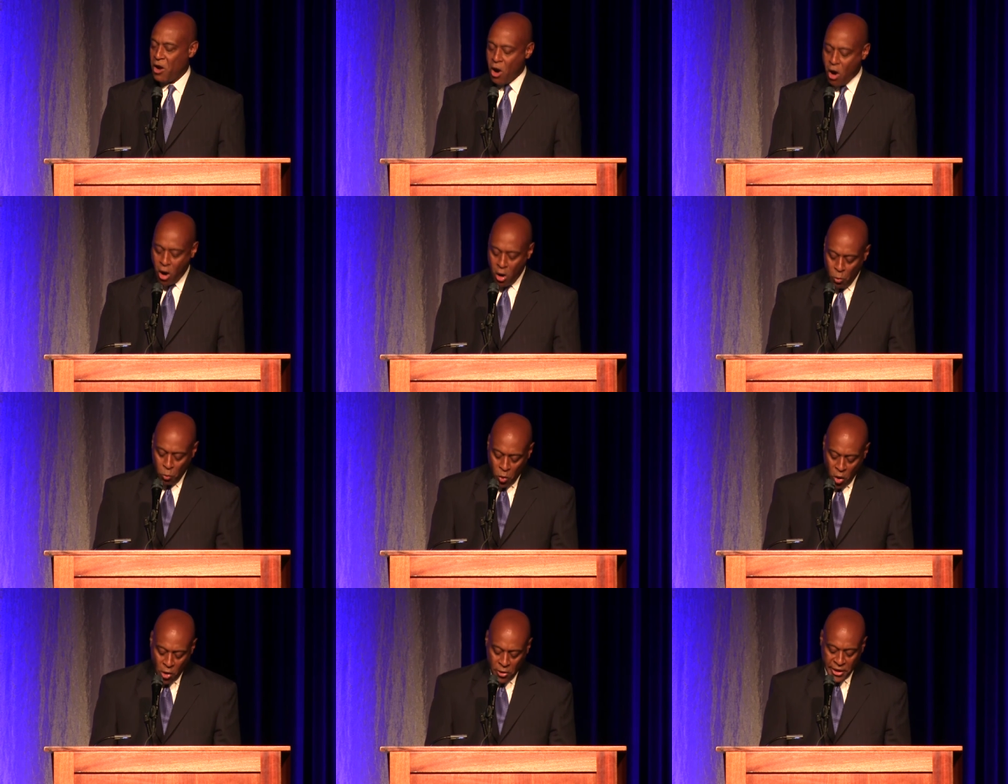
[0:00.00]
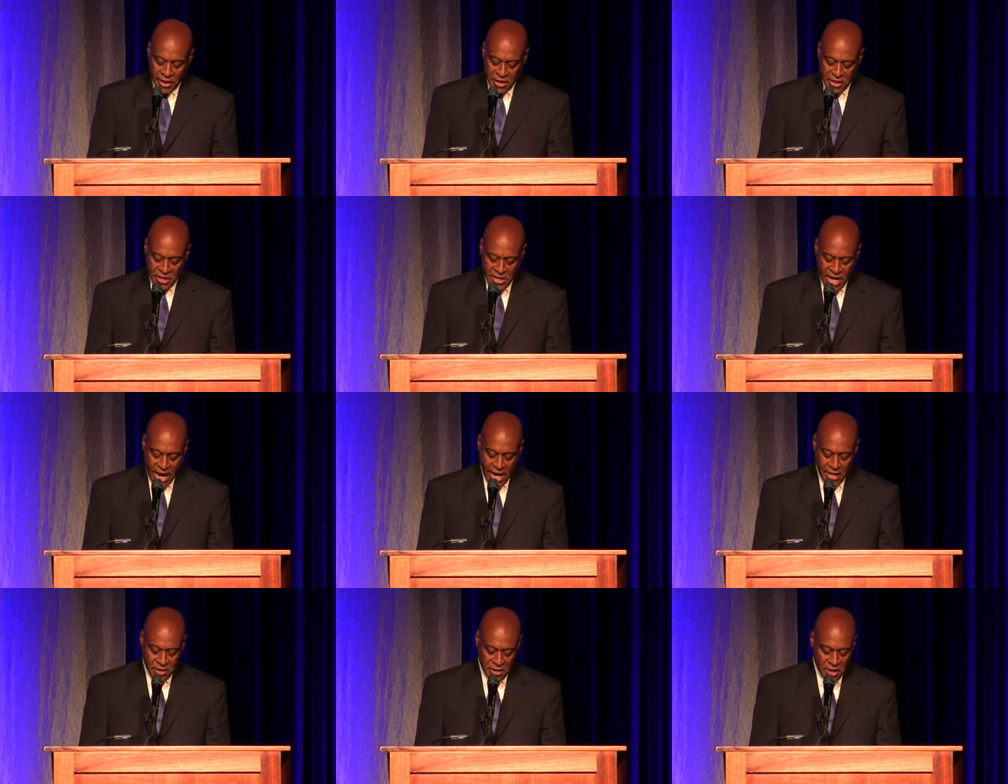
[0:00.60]
Our work is
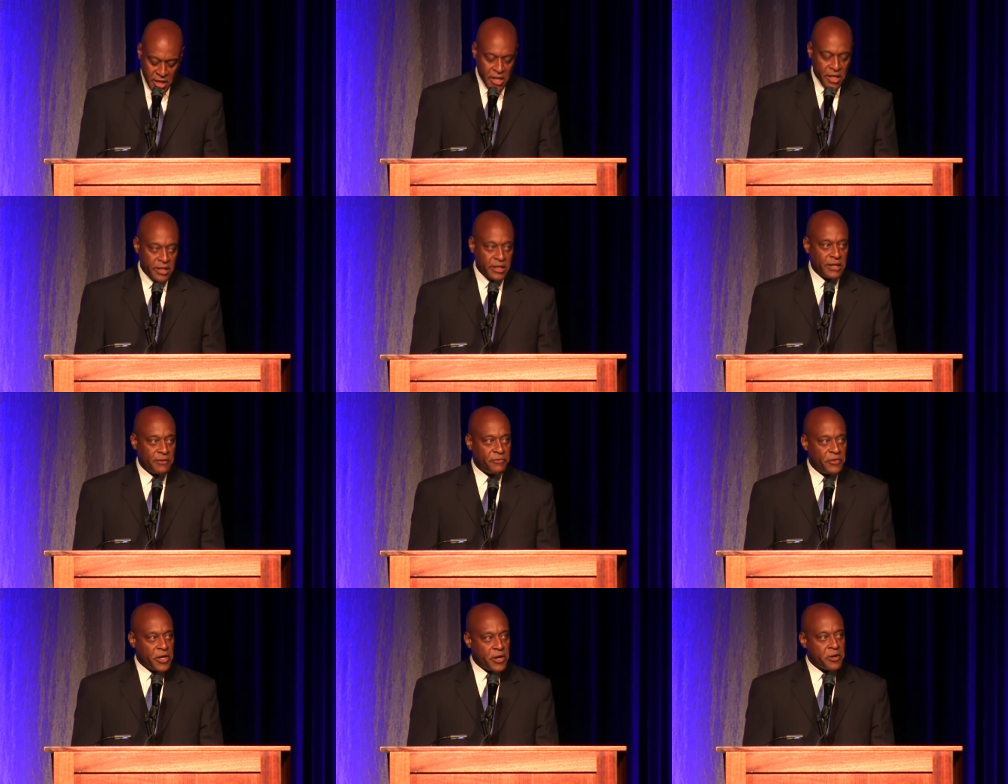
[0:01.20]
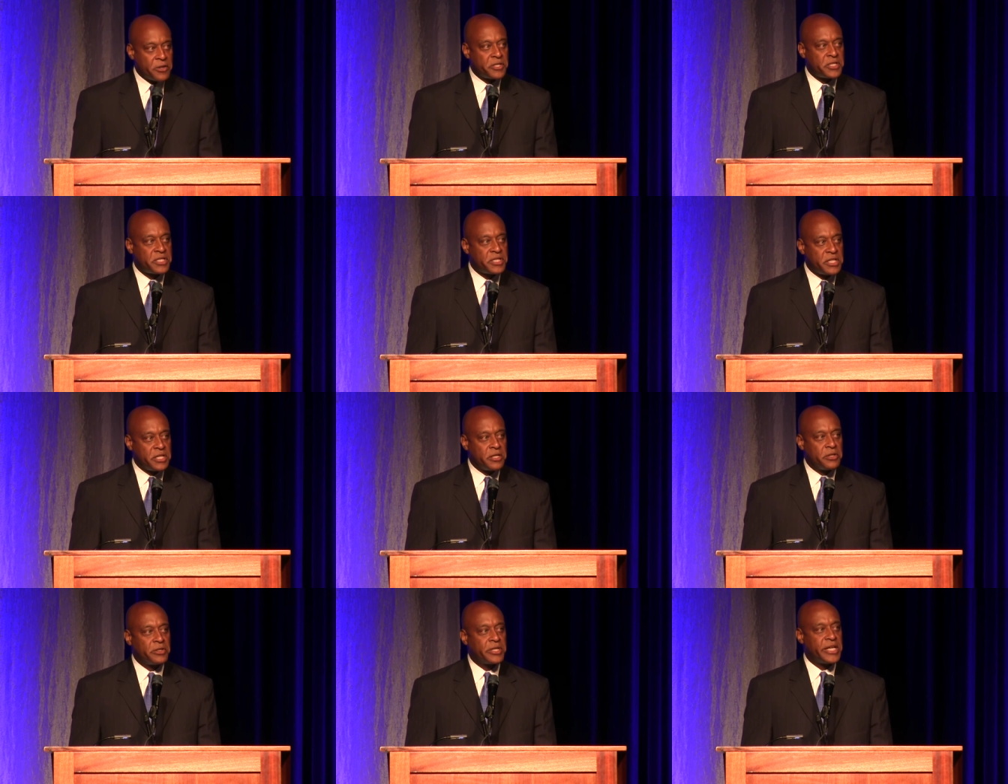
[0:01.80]
not done if there are
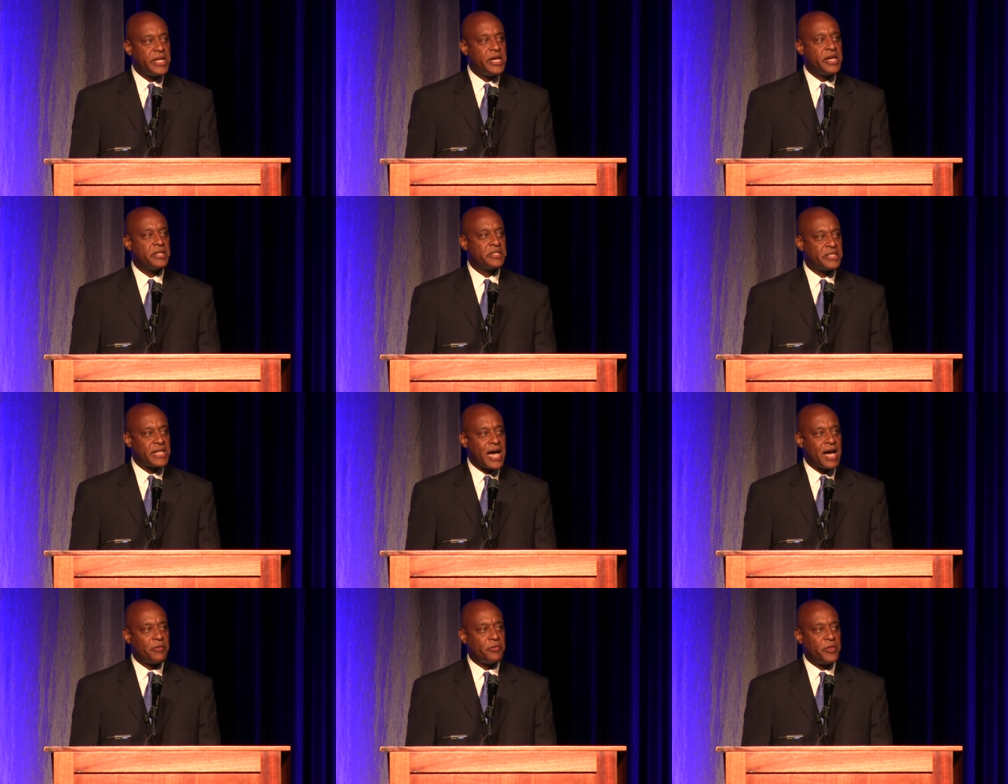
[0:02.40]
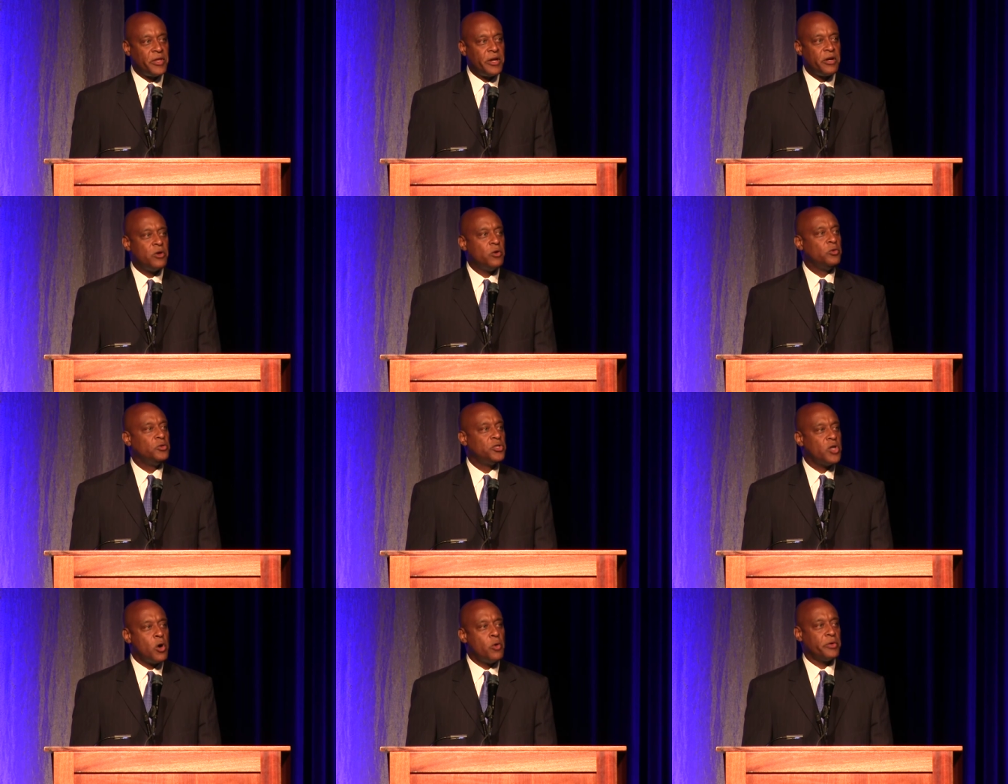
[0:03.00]
still kids out there
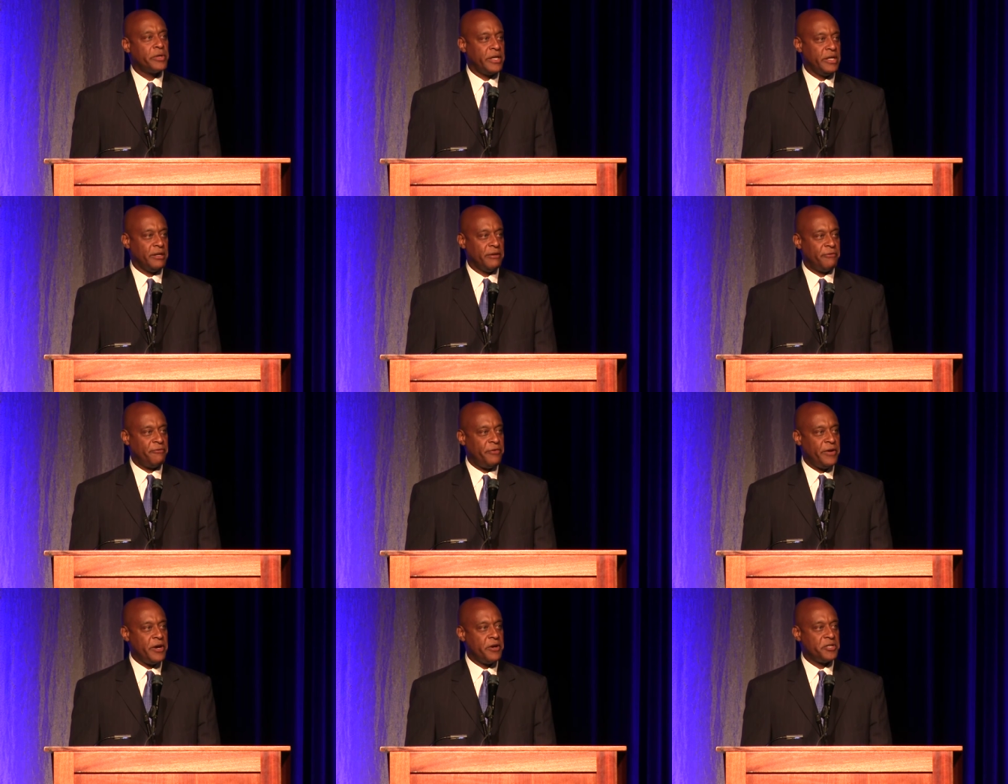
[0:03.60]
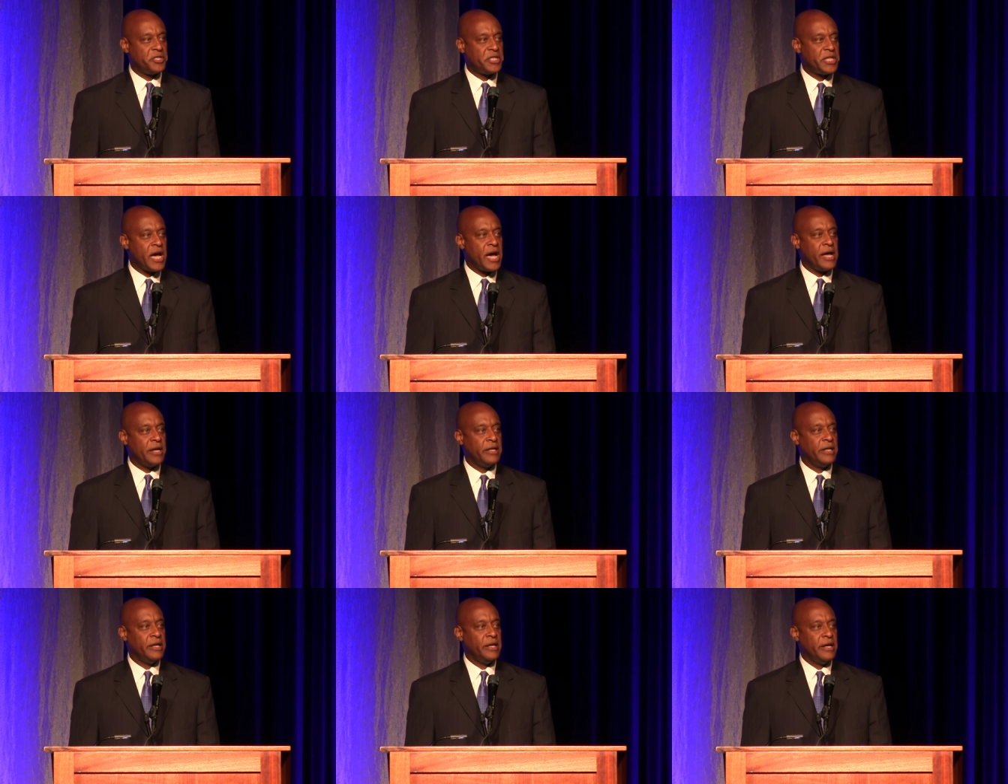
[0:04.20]
who don't get a fair
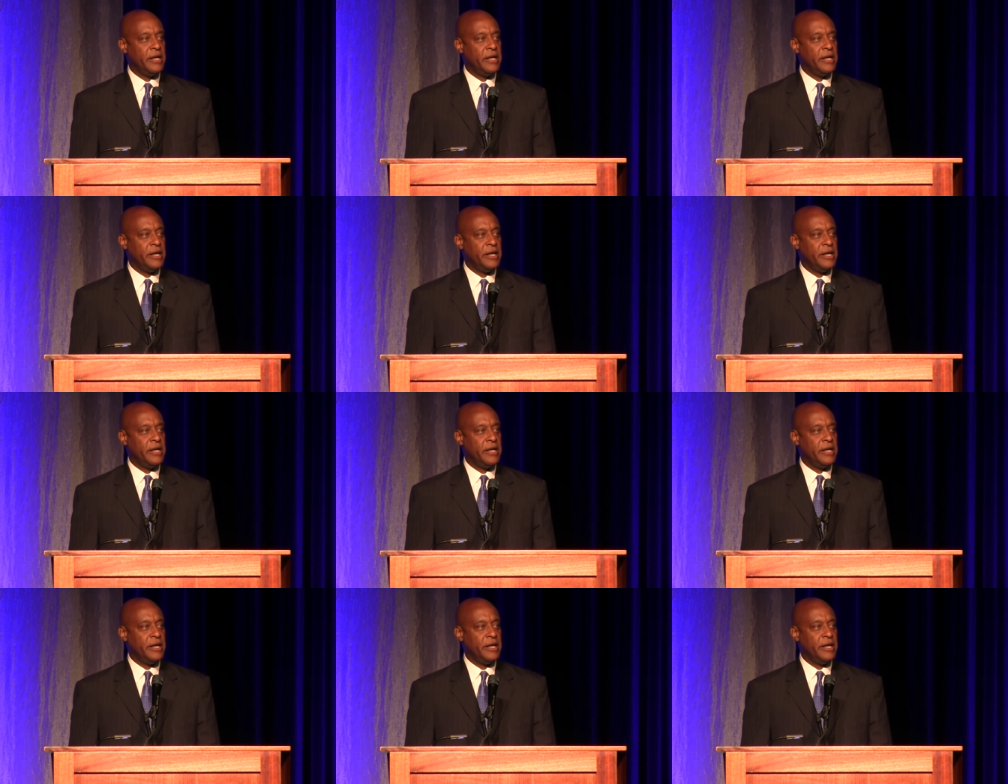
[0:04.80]
shot